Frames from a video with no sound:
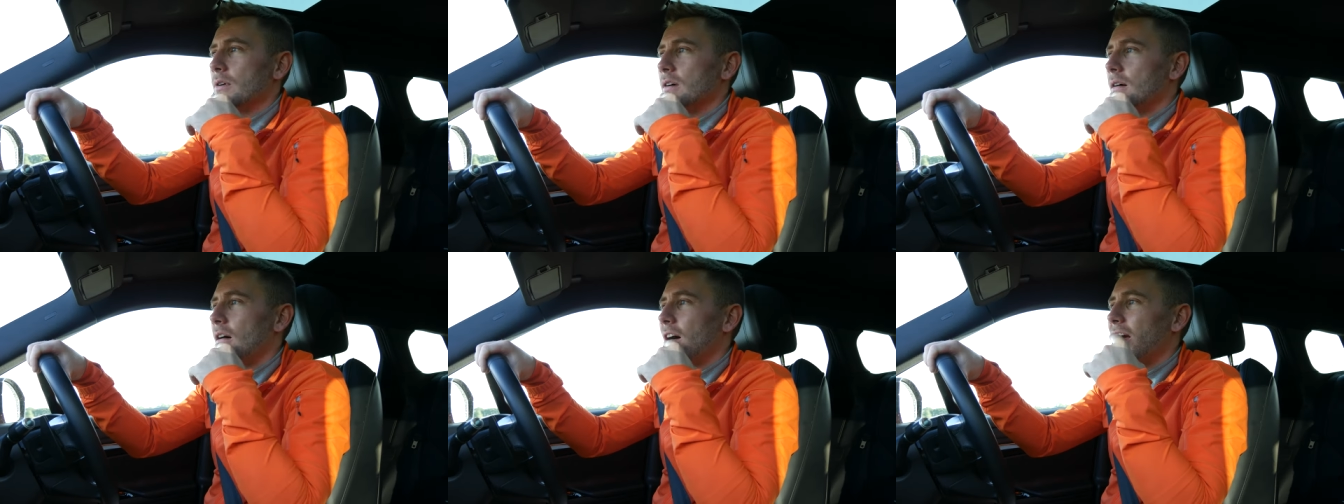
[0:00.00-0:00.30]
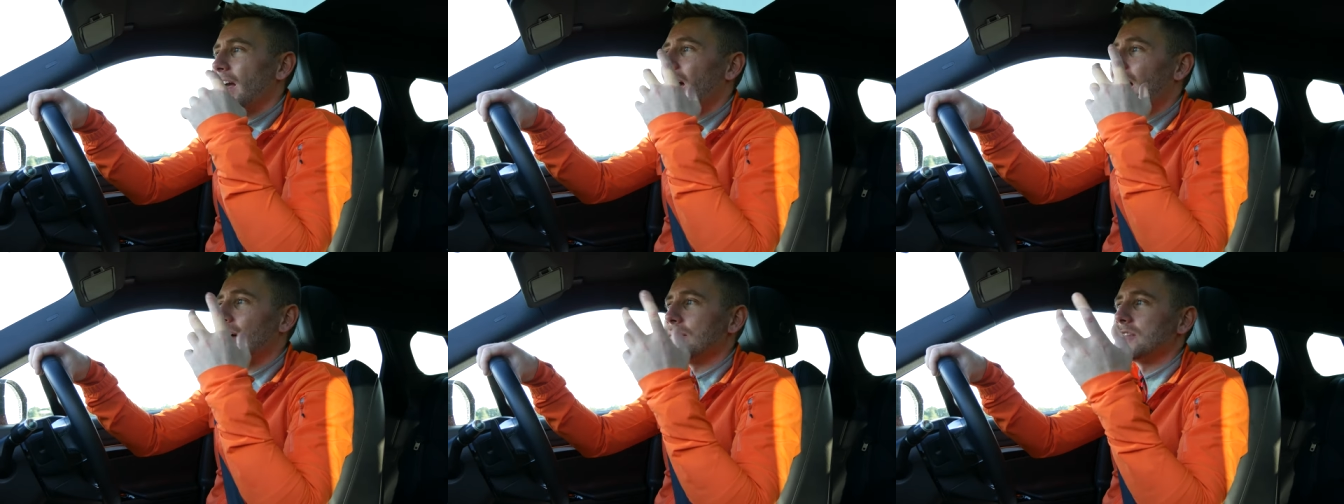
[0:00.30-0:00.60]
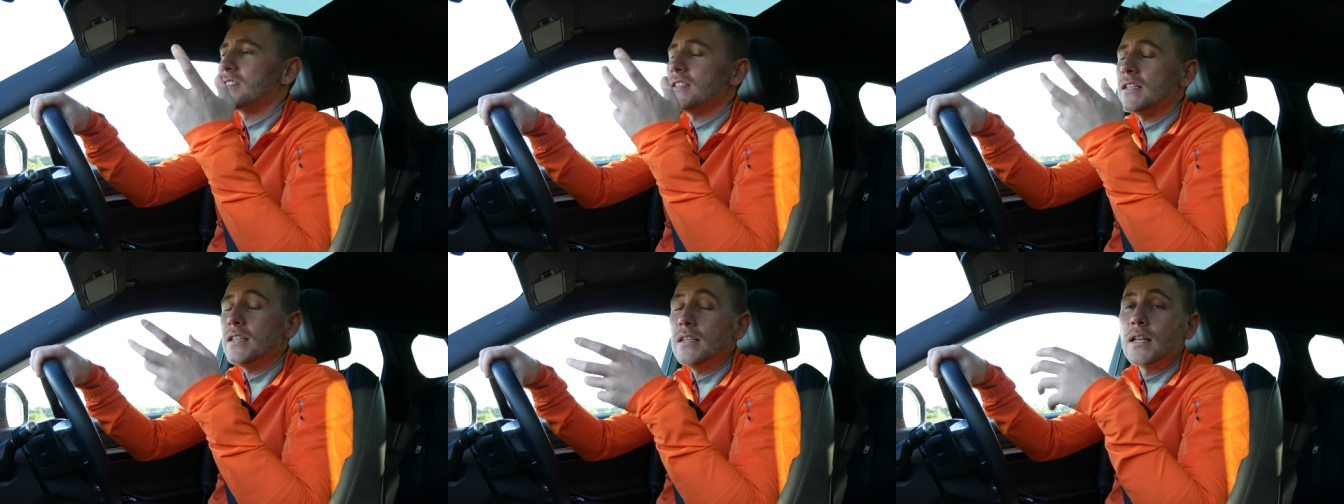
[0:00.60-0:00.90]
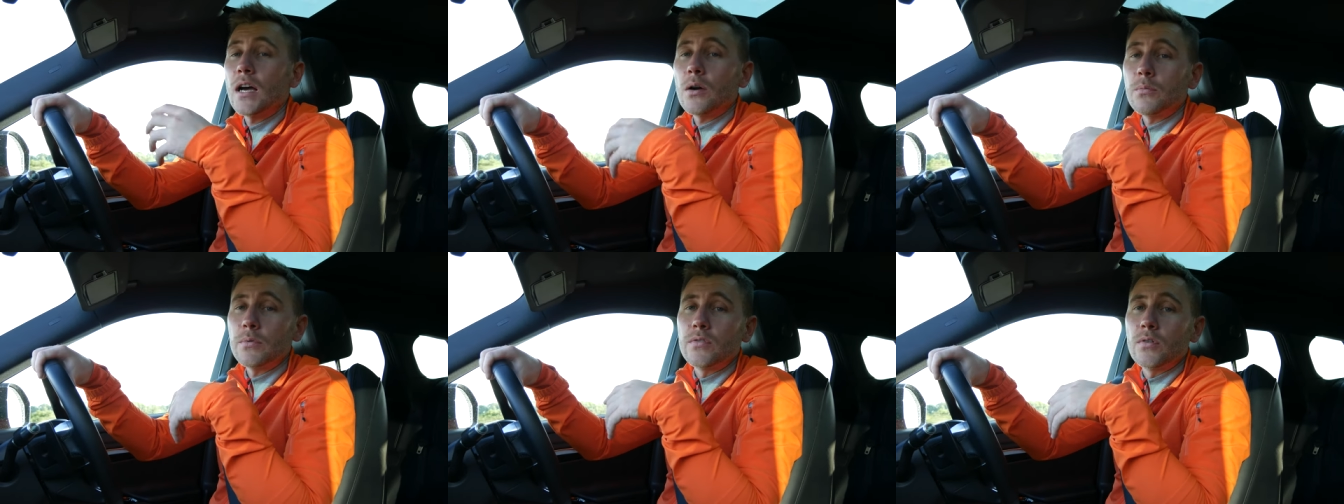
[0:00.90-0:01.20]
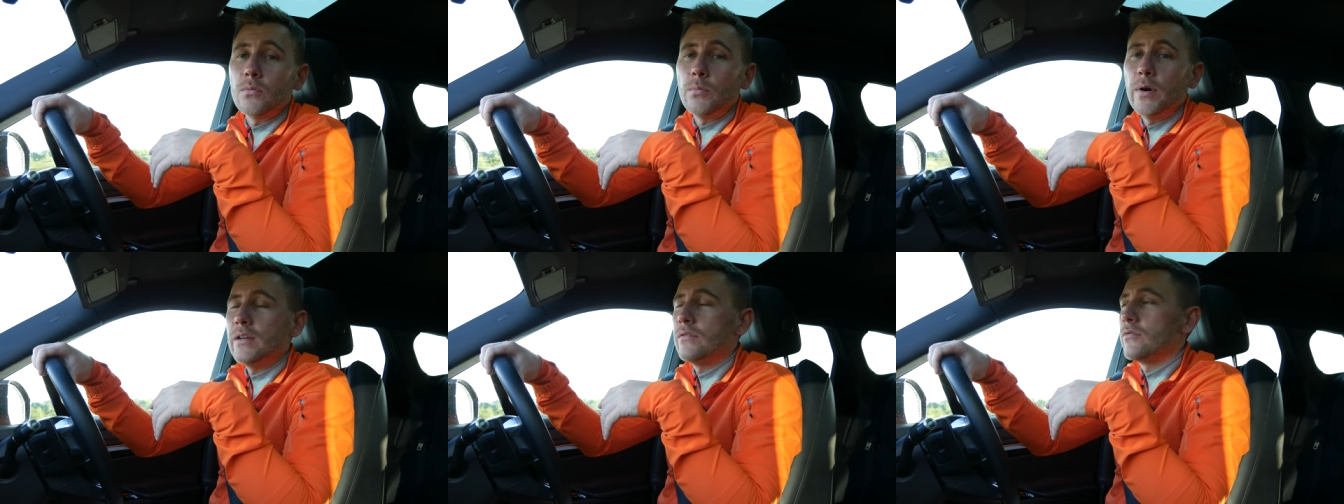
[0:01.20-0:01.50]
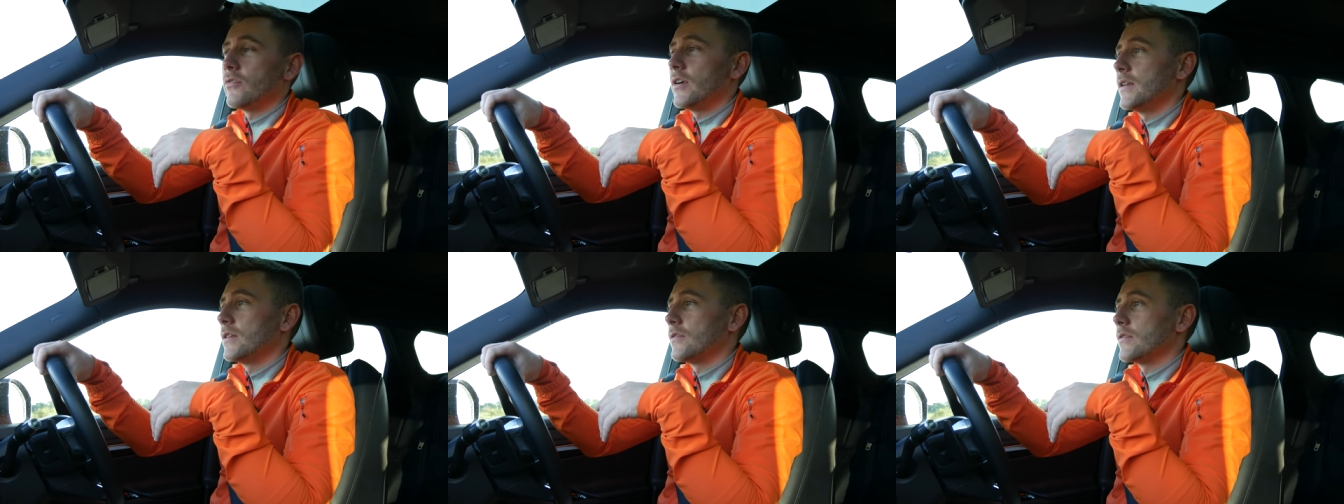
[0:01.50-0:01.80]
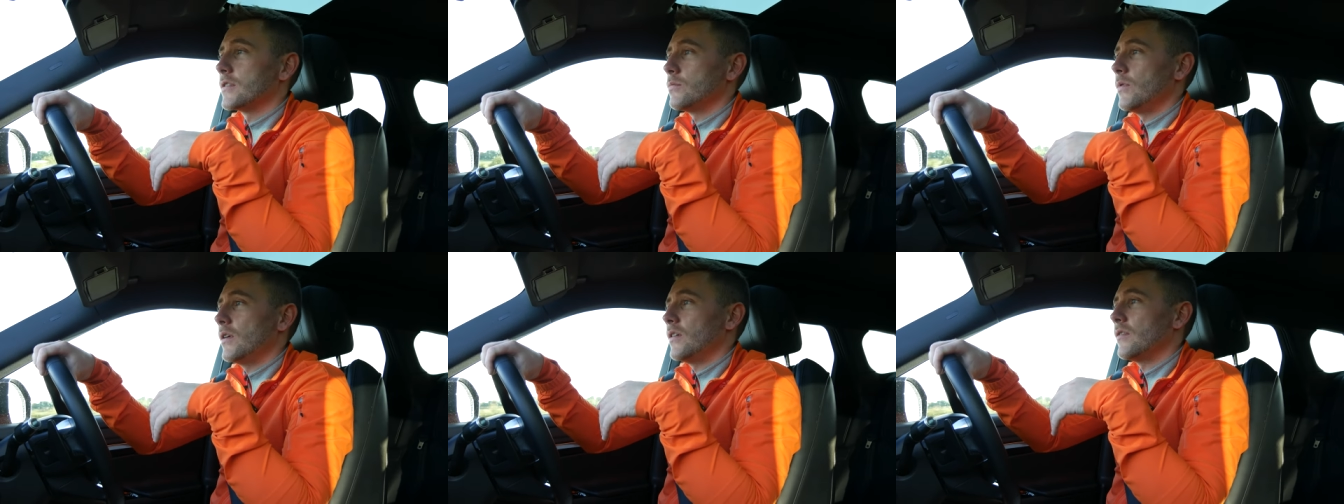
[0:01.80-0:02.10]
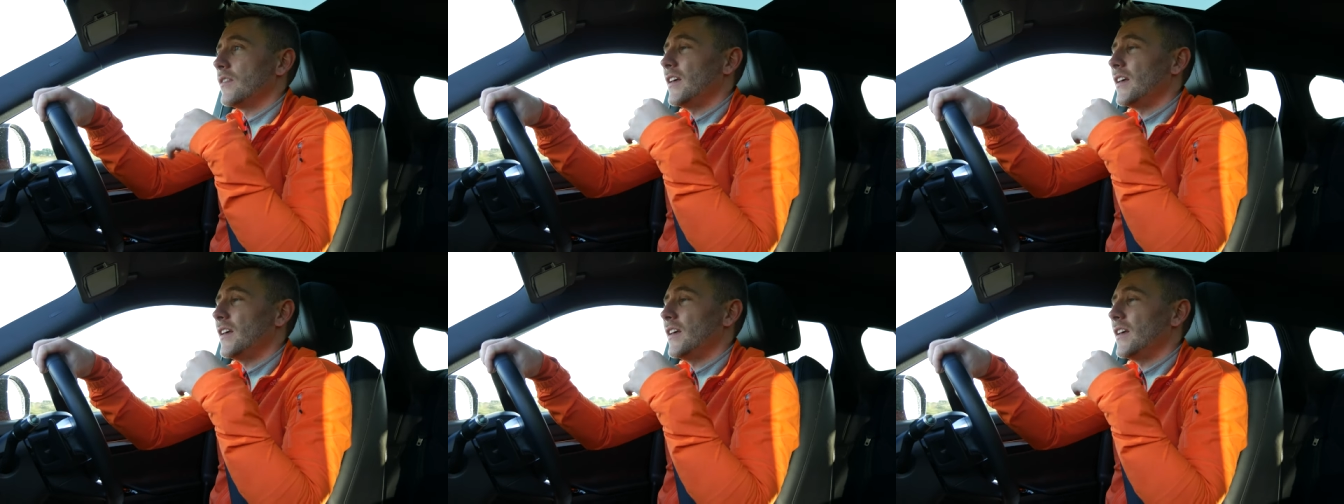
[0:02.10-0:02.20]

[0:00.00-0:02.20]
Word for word: but I have seen that with the WaveRaider as well.